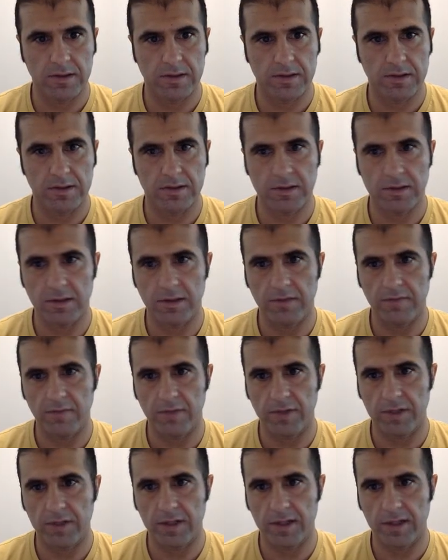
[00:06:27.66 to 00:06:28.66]
see if we
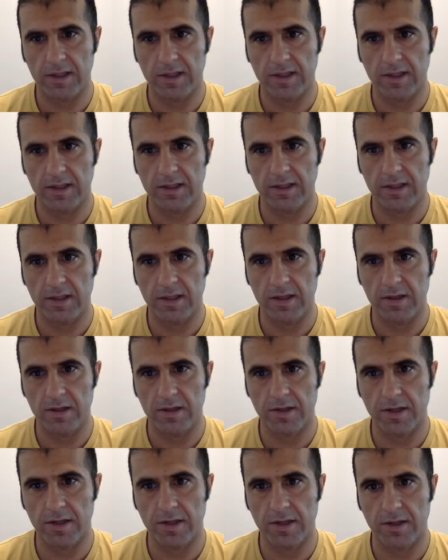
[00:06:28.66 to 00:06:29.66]
can highlight the error
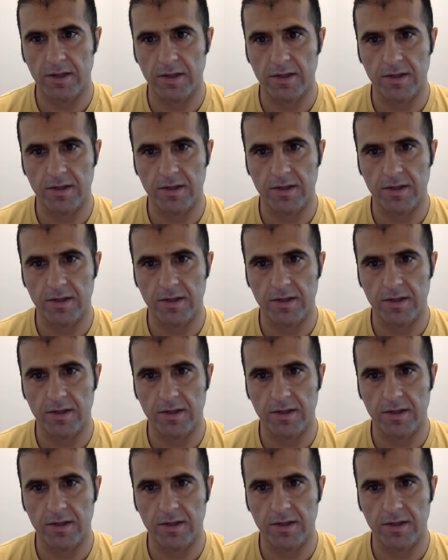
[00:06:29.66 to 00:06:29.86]
here,